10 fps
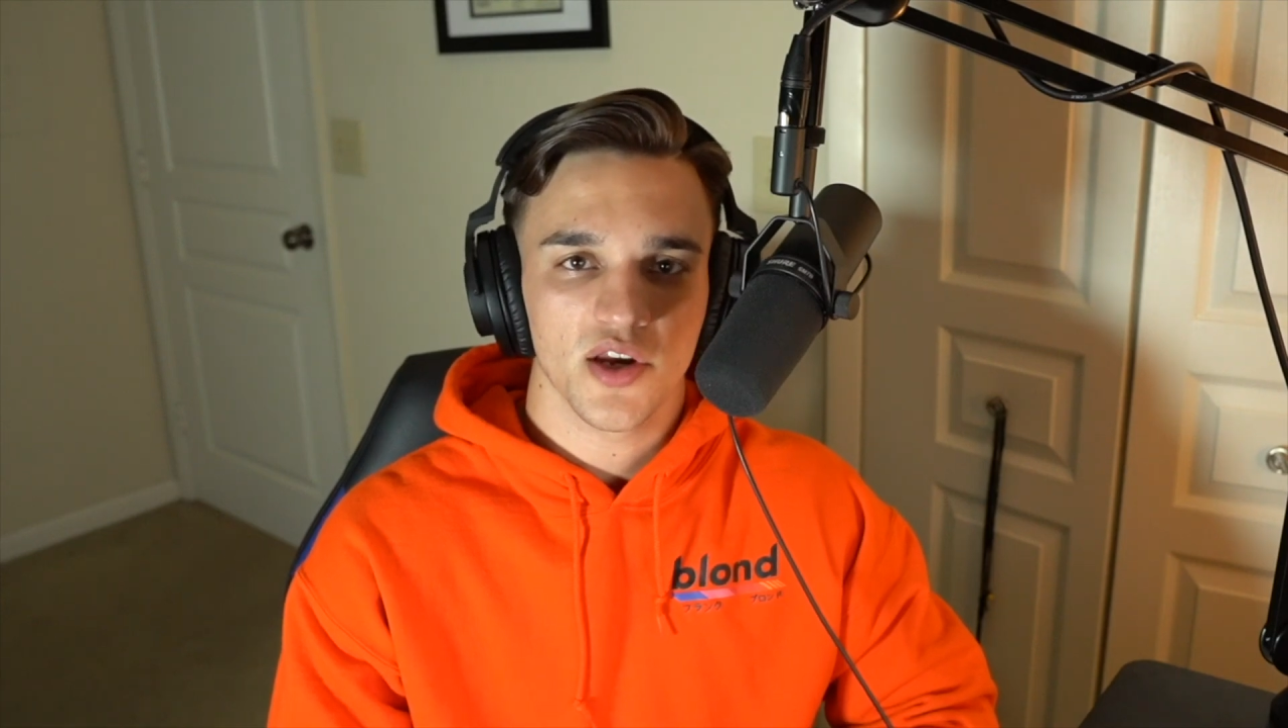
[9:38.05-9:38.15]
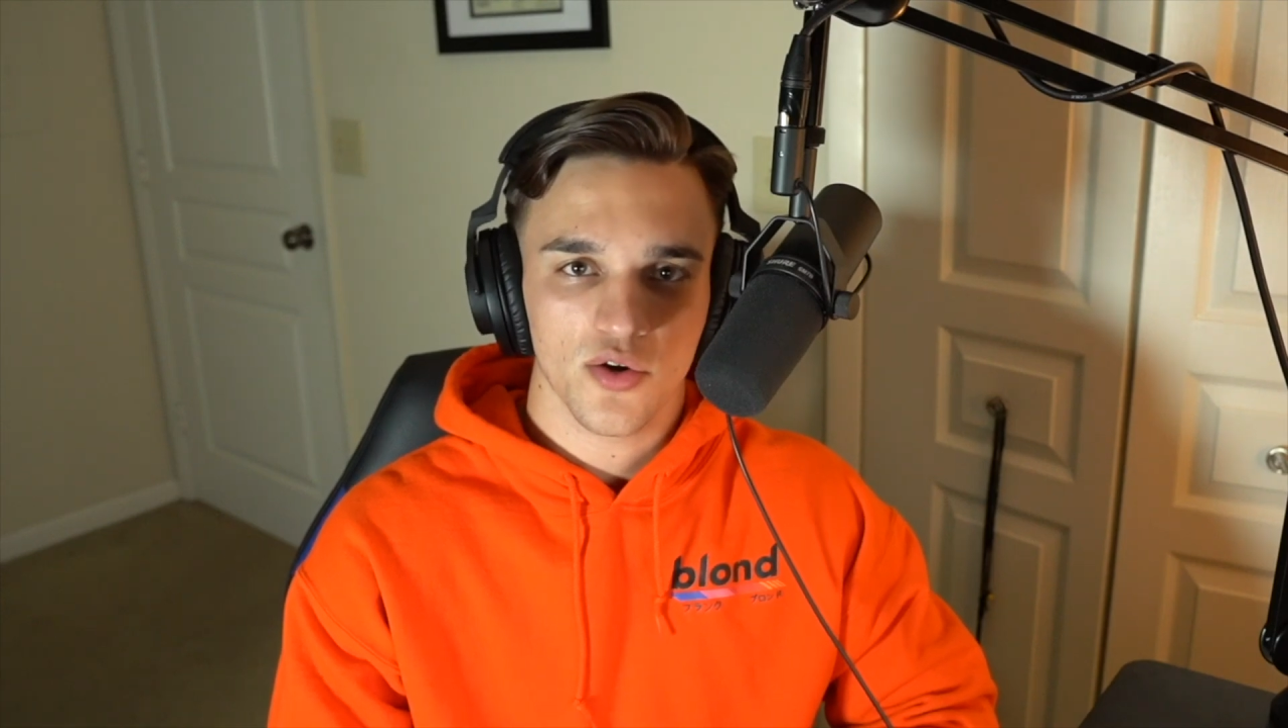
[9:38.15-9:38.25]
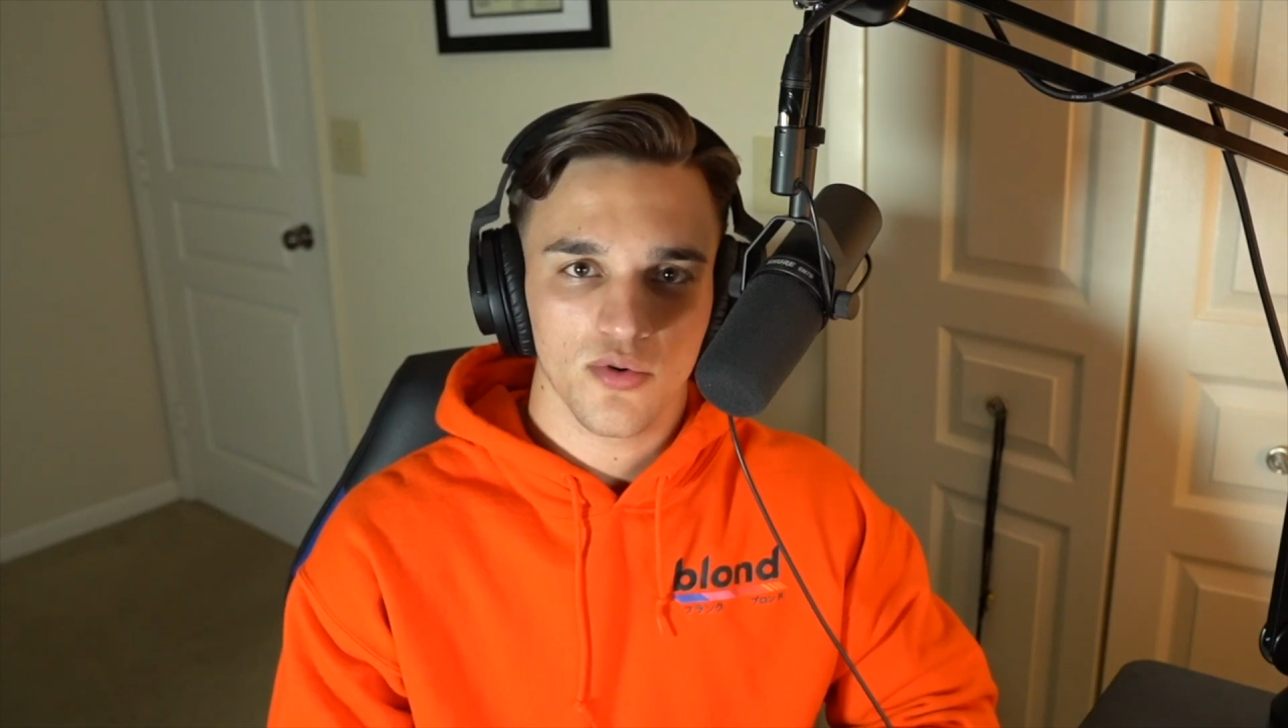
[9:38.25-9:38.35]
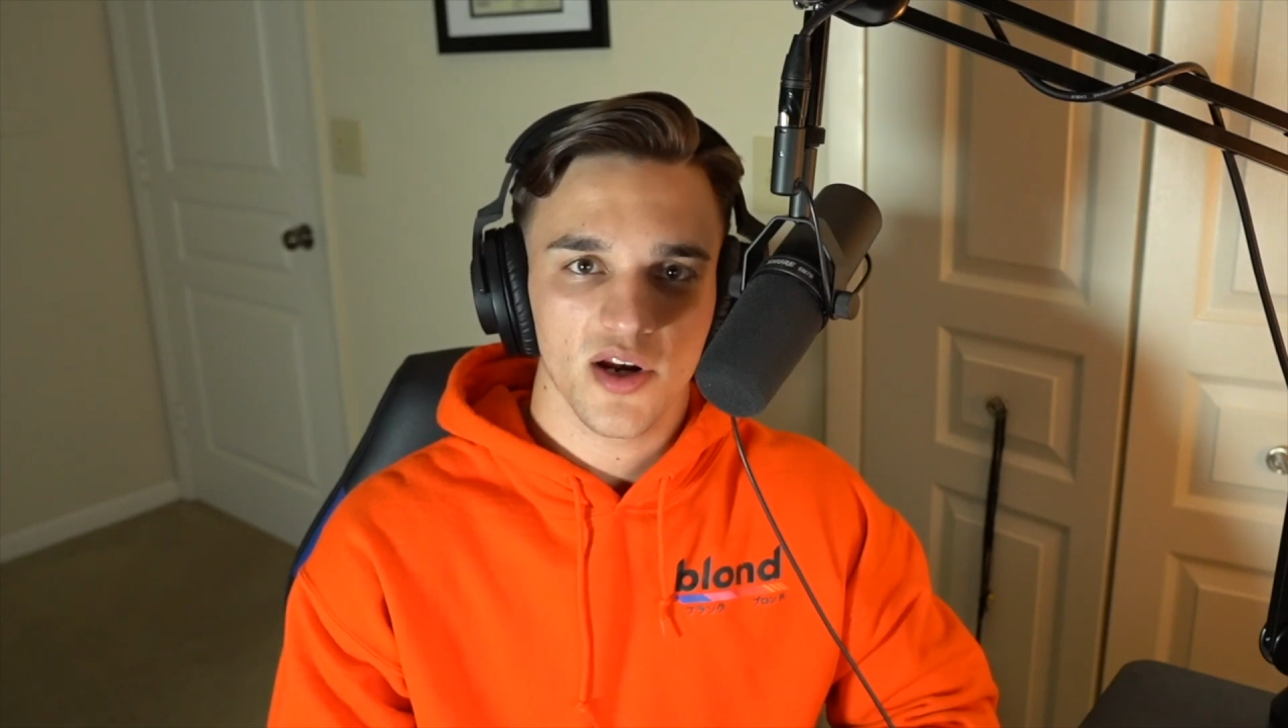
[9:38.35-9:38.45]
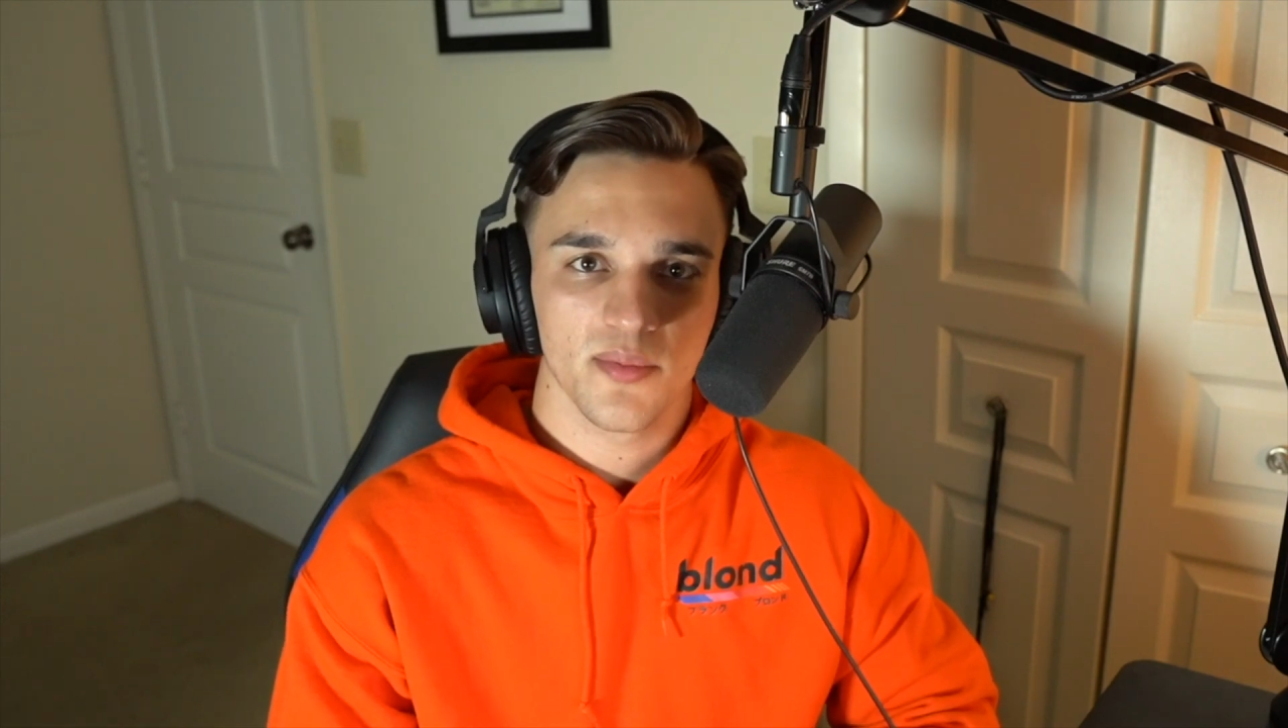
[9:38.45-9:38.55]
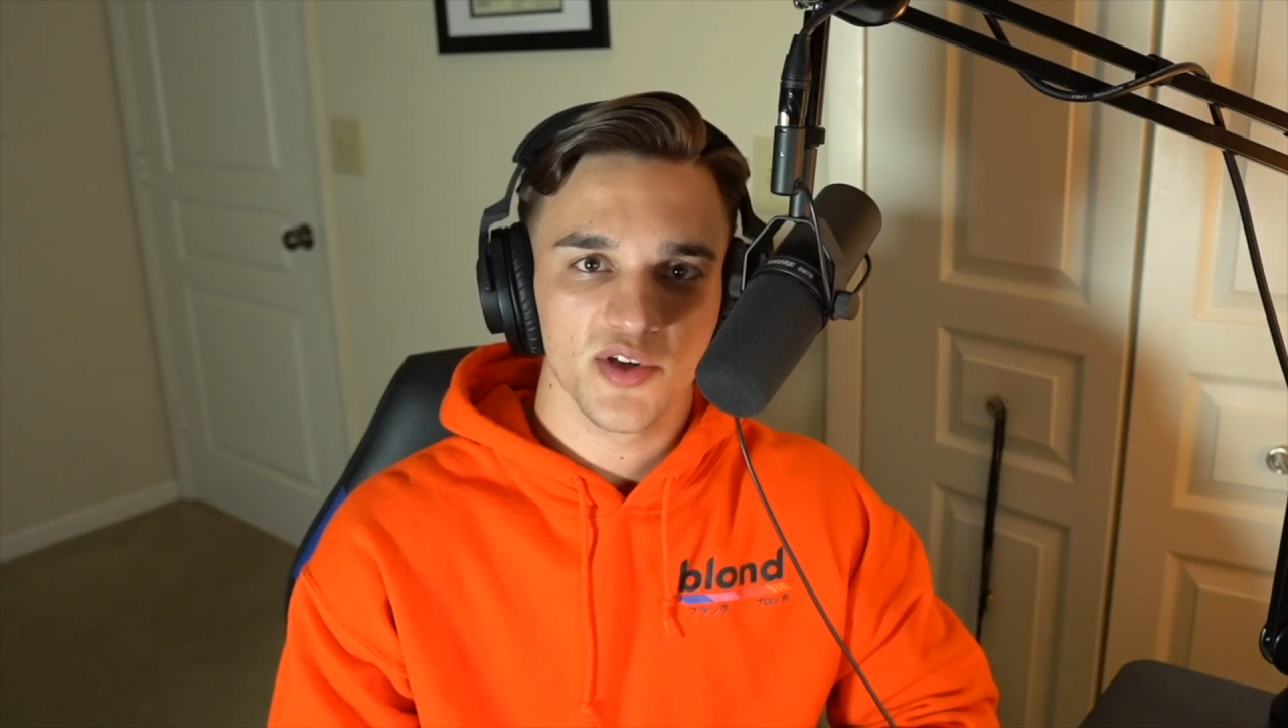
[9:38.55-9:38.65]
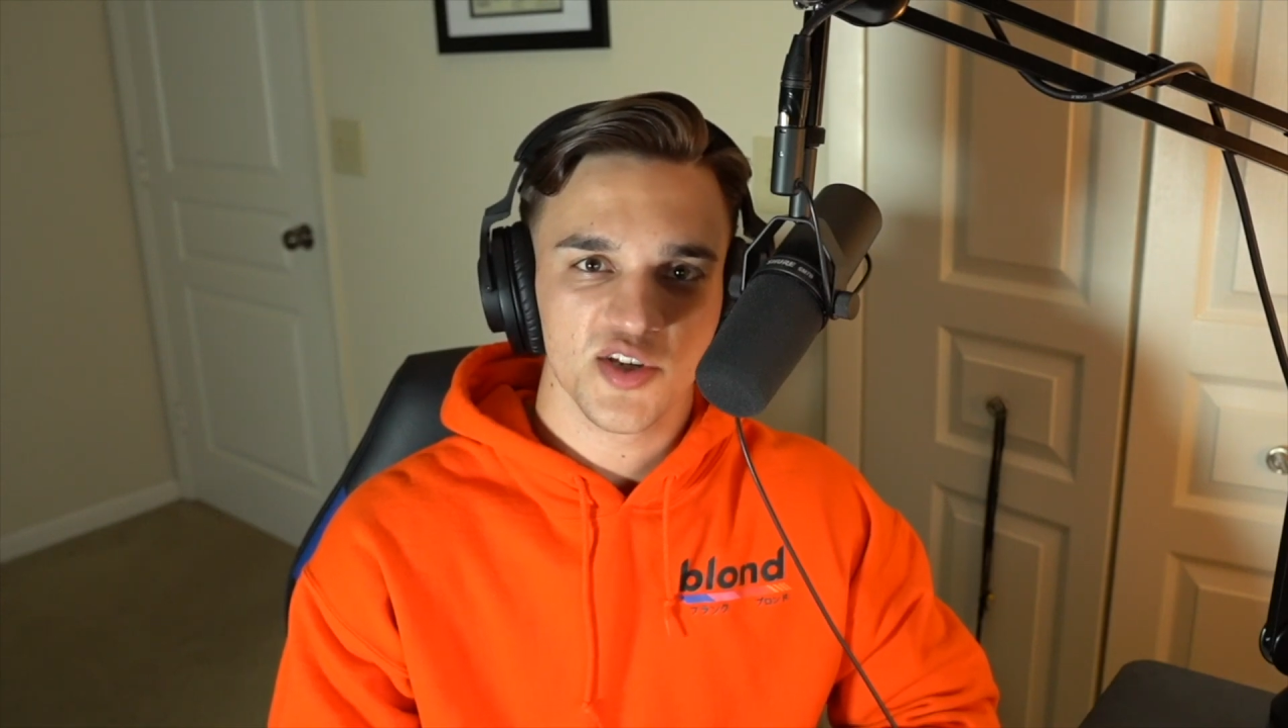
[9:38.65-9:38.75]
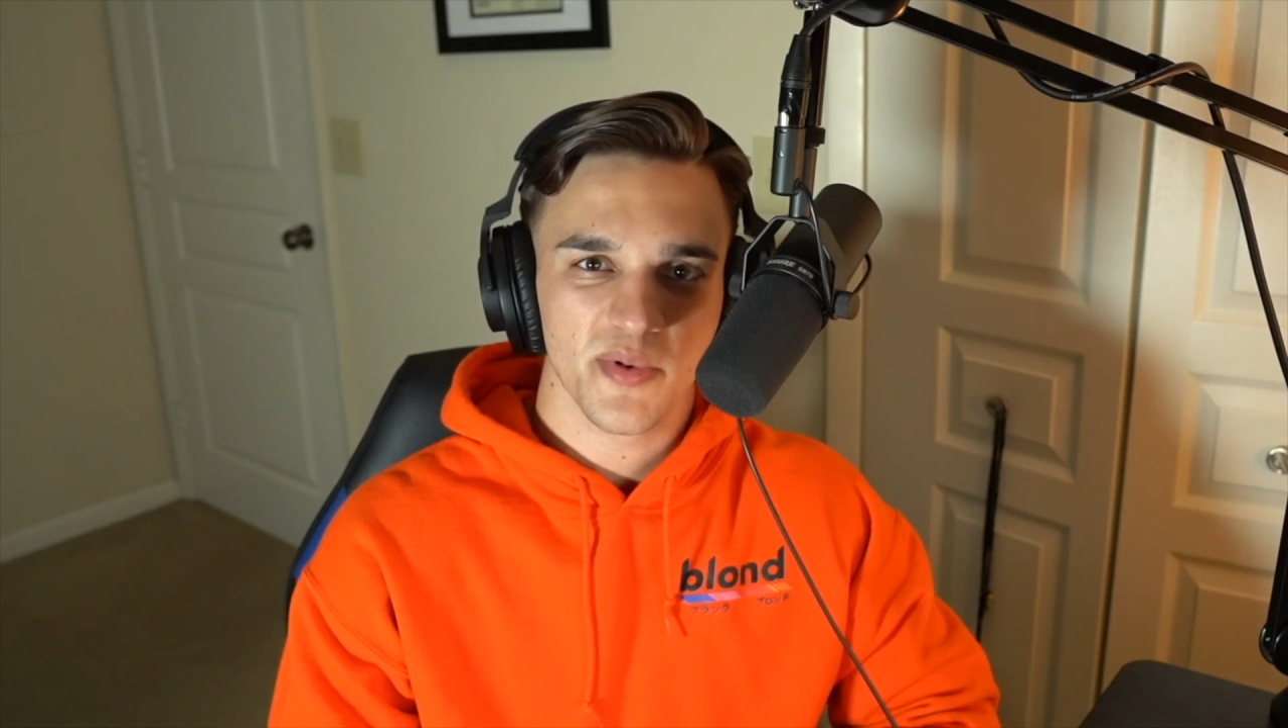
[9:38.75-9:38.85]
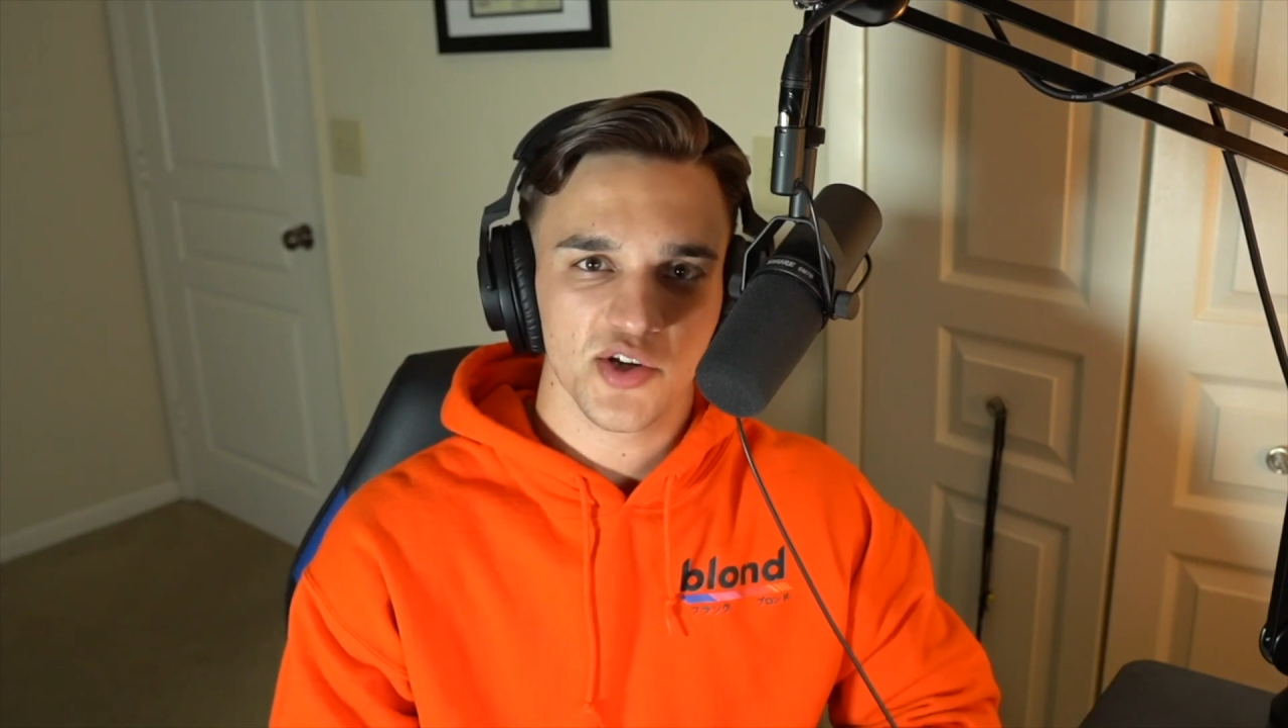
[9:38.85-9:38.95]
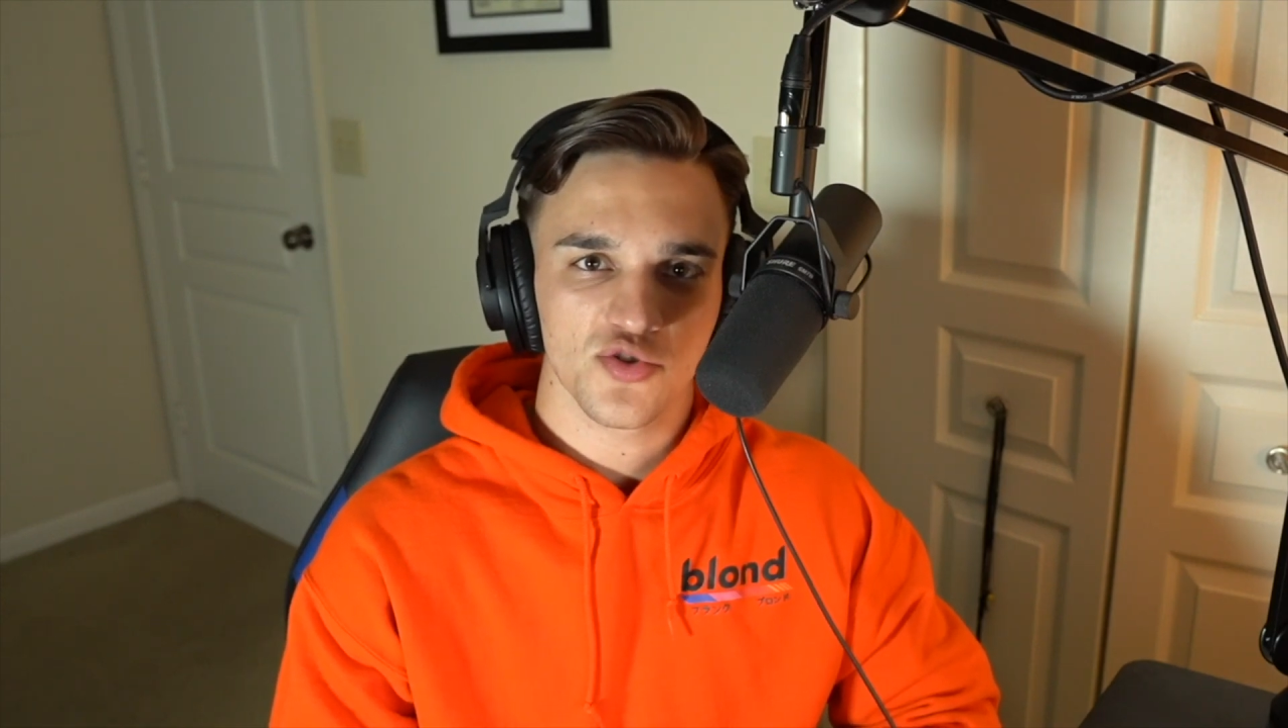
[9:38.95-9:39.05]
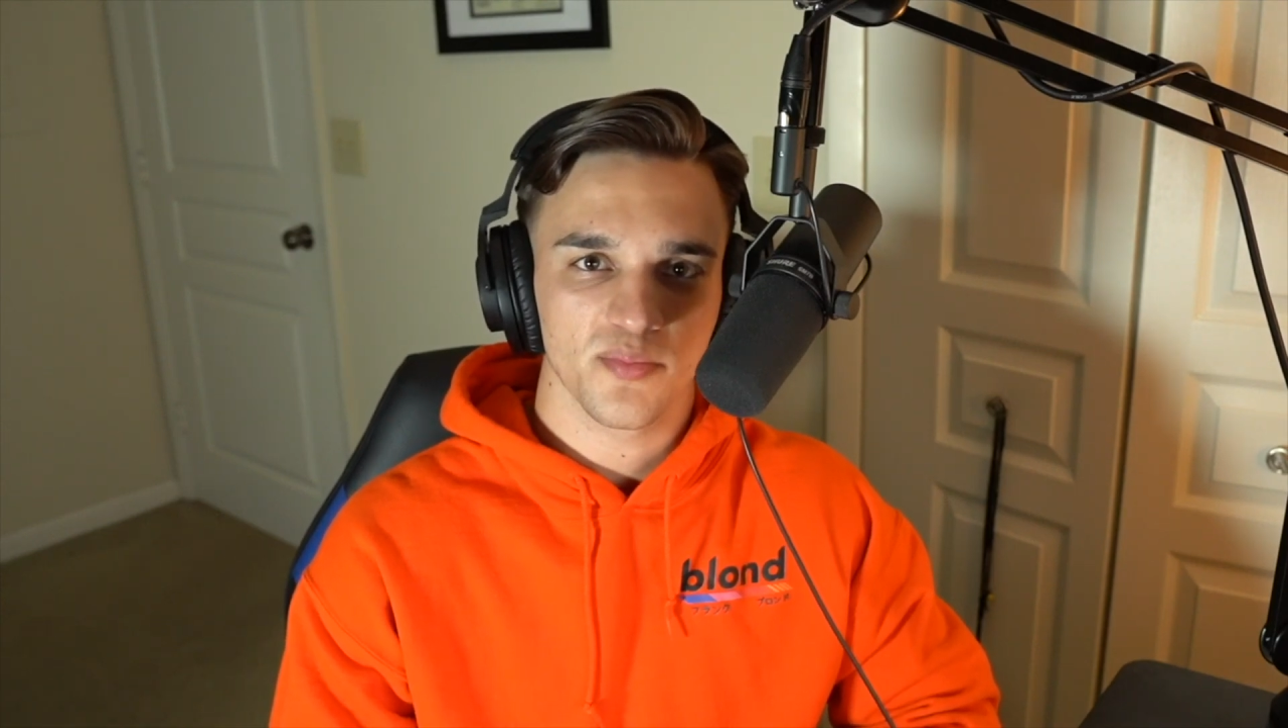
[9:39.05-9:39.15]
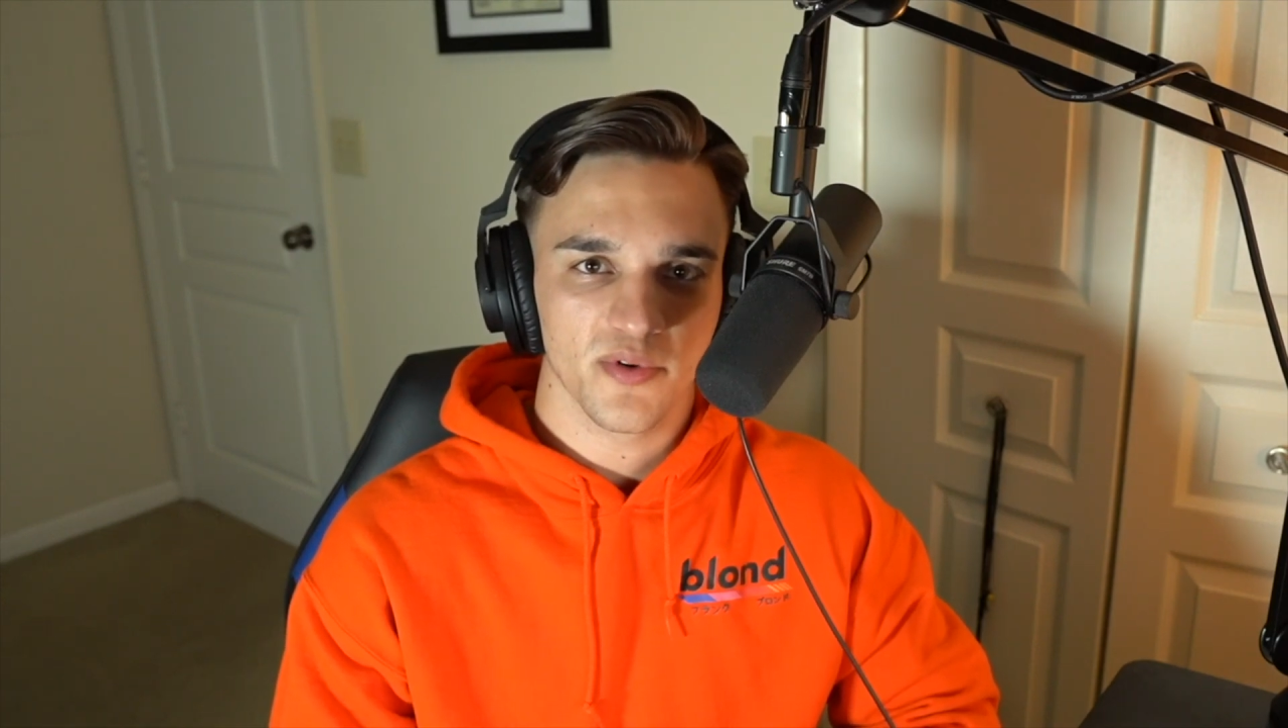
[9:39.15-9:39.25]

incredibly special